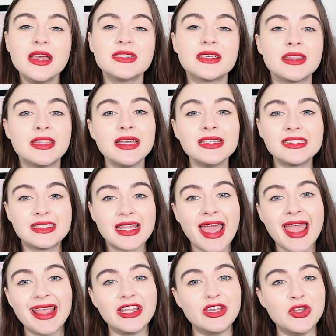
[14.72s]
To this
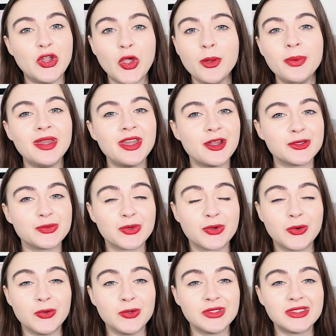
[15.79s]
day nobody knows what
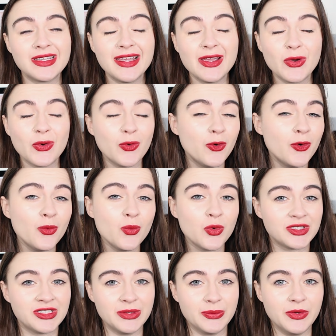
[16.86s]
caused it or
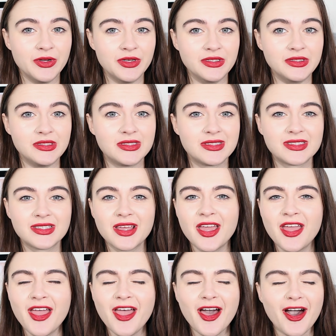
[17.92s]
what it was.
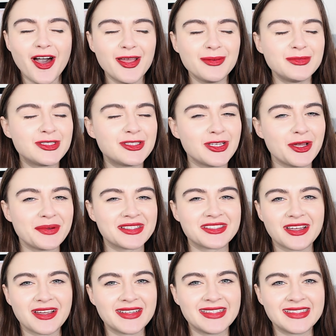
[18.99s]
I'm so
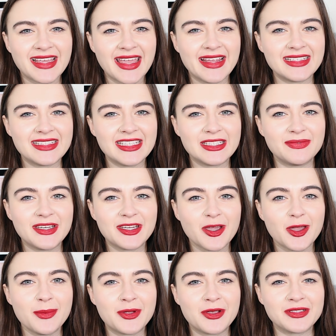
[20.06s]
excited to get into this
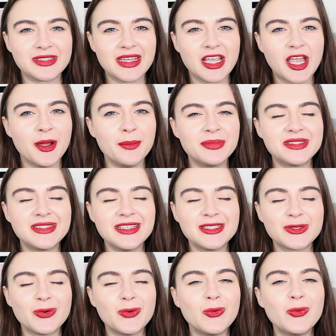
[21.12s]
video because it
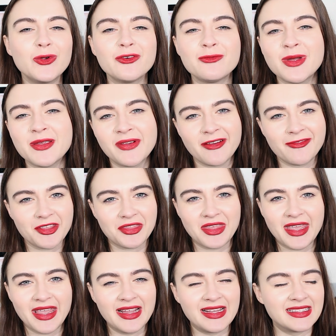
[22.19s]
encompasses all of my favourite
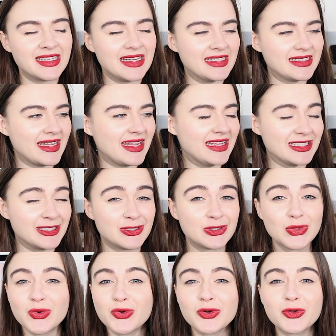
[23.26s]
things. It's a
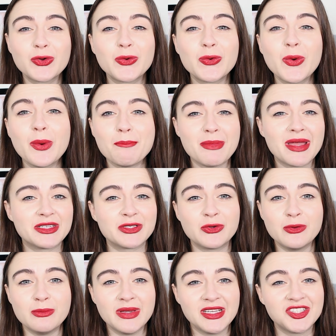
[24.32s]
historical
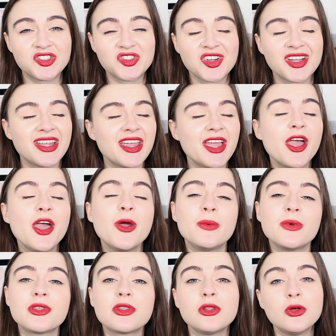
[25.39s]
medical mystery
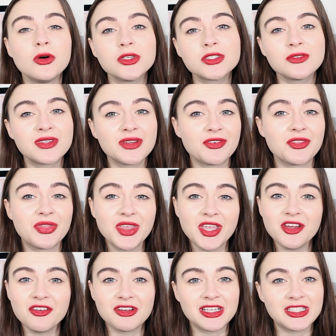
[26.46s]
with lots of different
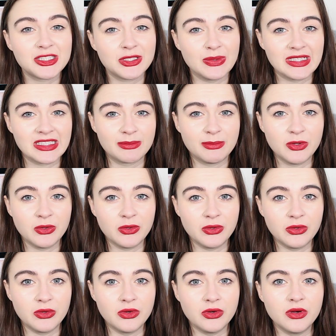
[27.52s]
theories to
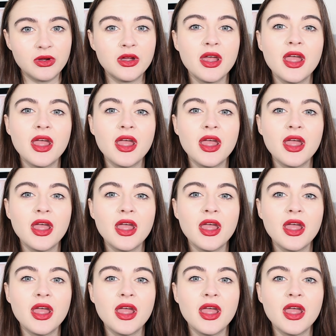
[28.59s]
explore.